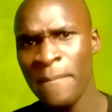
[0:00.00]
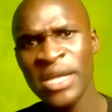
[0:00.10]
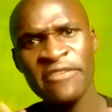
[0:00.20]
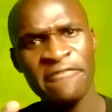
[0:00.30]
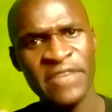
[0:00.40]

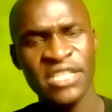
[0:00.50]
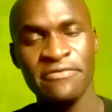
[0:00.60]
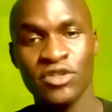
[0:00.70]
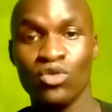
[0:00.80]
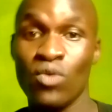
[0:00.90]
being
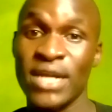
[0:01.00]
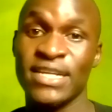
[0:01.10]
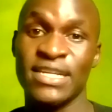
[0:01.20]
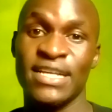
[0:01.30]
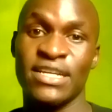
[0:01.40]
faithful to one
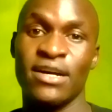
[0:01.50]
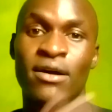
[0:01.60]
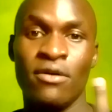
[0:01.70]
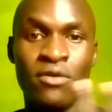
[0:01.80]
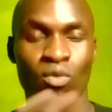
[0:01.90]
another,
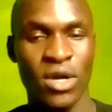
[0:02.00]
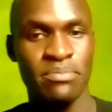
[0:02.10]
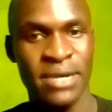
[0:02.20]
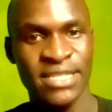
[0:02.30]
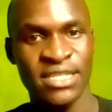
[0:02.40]
one
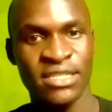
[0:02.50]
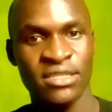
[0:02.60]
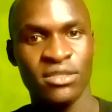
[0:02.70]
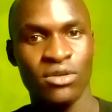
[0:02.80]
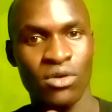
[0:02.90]
pattern
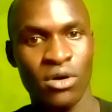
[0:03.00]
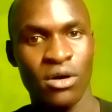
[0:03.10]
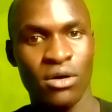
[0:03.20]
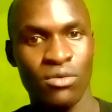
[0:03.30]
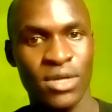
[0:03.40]

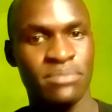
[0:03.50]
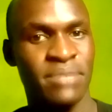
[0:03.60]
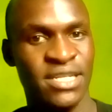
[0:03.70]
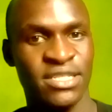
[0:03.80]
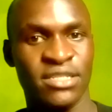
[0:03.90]
or one
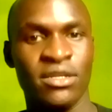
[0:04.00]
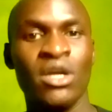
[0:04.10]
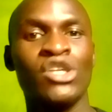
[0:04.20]
pattern.